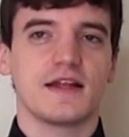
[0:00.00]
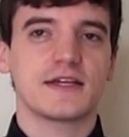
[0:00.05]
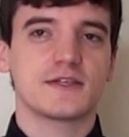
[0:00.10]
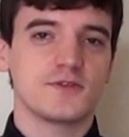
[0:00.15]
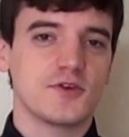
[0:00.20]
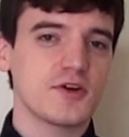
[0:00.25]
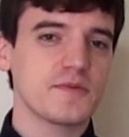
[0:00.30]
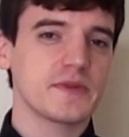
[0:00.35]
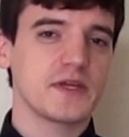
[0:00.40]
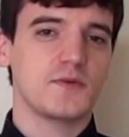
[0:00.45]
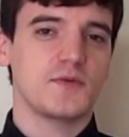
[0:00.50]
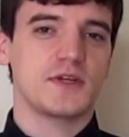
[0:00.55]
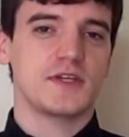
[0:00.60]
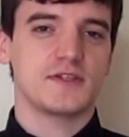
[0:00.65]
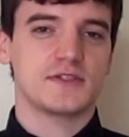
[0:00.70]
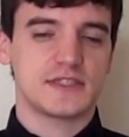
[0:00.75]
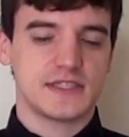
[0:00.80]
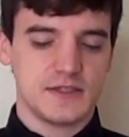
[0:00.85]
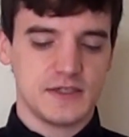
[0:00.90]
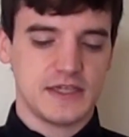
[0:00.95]
normally when you
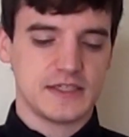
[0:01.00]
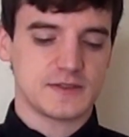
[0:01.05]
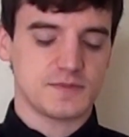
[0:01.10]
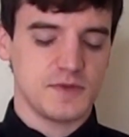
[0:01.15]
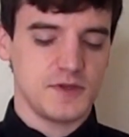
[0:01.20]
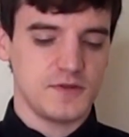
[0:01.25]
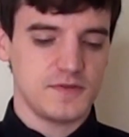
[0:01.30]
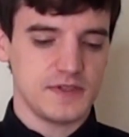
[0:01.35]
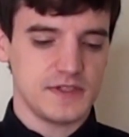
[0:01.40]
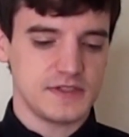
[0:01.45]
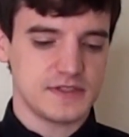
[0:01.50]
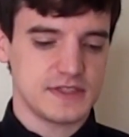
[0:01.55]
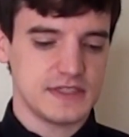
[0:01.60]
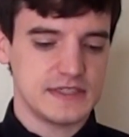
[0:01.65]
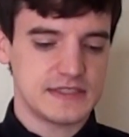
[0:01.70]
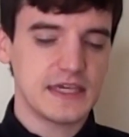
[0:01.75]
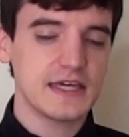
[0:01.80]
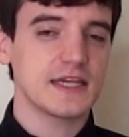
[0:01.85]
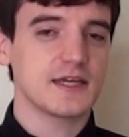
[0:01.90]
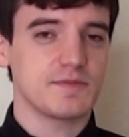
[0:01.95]
see his movies,
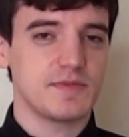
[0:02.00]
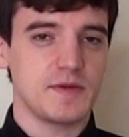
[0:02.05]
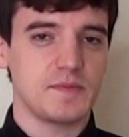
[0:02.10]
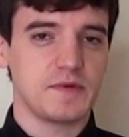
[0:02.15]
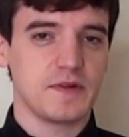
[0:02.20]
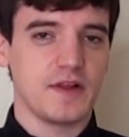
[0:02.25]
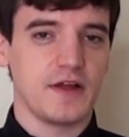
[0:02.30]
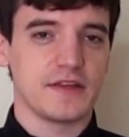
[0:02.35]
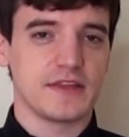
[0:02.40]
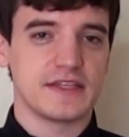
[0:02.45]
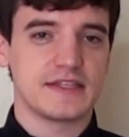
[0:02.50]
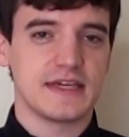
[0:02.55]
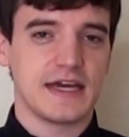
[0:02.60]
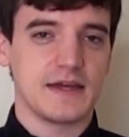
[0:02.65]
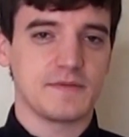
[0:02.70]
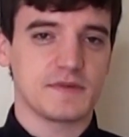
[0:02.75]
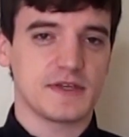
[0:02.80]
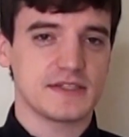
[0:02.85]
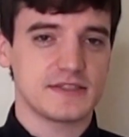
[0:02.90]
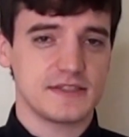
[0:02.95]
he's hitting people all the
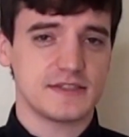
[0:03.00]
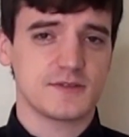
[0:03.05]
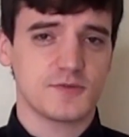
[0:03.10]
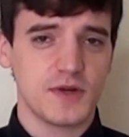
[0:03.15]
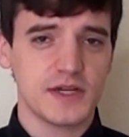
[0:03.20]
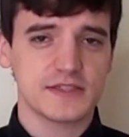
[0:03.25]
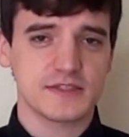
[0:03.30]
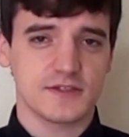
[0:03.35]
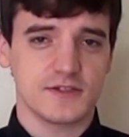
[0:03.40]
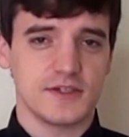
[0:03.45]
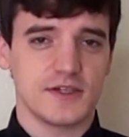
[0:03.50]
time because he's a wrestler,